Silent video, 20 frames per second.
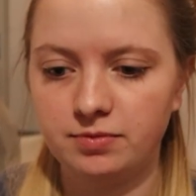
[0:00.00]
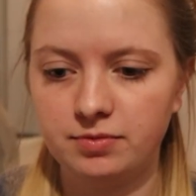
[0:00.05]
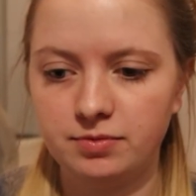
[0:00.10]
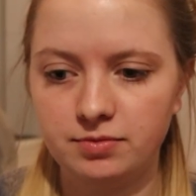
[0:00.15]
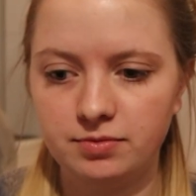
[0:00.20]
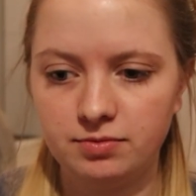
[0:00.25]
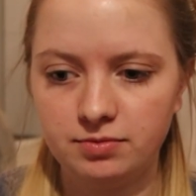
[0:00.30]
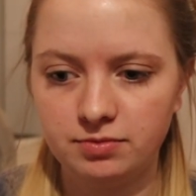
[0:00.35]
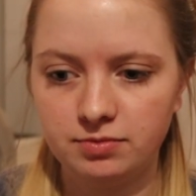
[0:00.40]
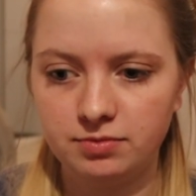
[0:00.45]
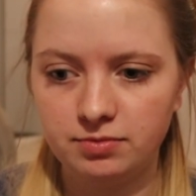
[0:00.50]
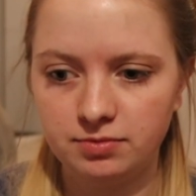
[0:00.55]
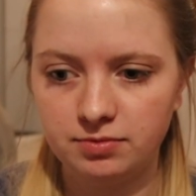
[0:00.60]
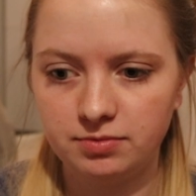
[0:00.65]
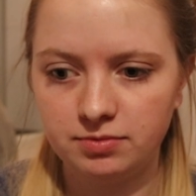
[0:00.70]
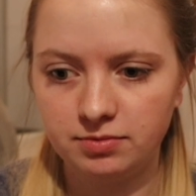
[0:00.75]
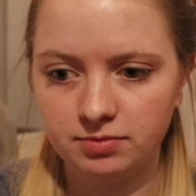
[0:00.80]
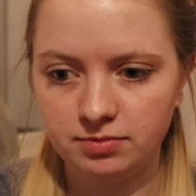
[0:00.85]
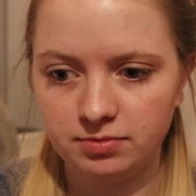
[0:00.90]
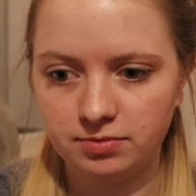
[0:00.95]

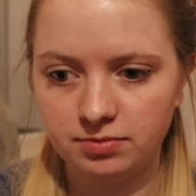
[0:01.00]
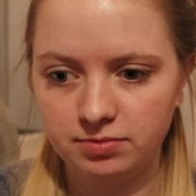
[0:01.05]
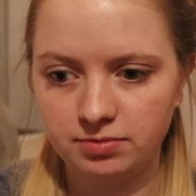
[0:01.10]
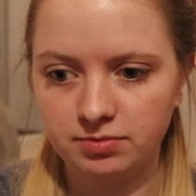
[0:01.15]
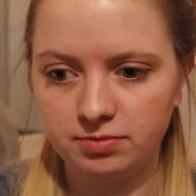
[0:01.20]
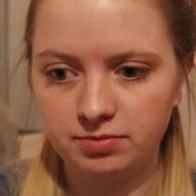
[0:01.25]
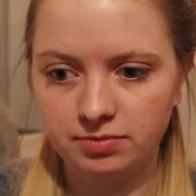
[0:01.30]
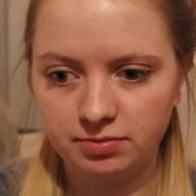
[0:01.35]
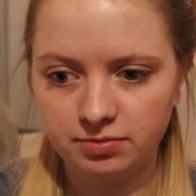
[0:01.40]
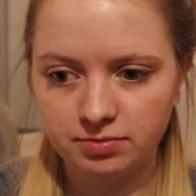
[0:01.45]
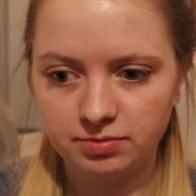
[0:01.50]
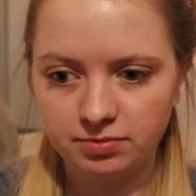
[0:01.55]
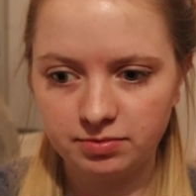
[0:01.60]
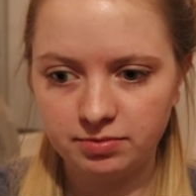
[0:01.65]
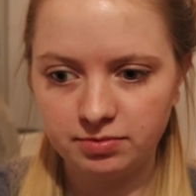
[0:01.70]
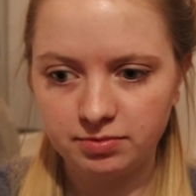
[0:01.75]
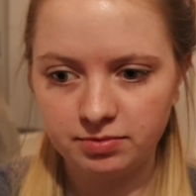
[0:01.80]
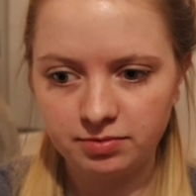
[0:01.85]
Nothing is said.